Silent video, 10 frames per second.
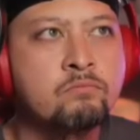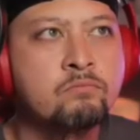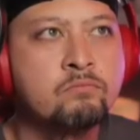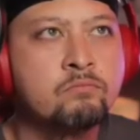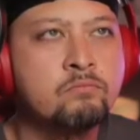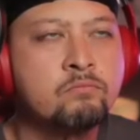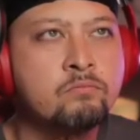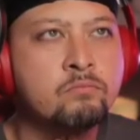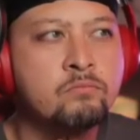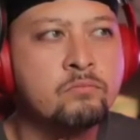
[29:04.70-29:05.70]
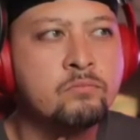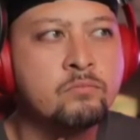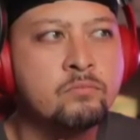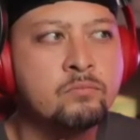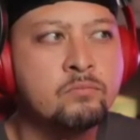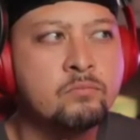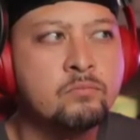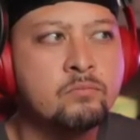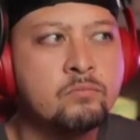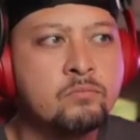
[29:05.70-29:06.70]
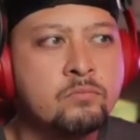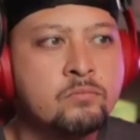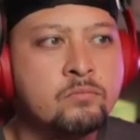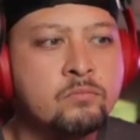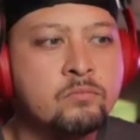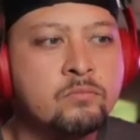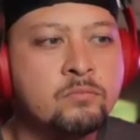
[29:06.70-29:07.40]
[no speech]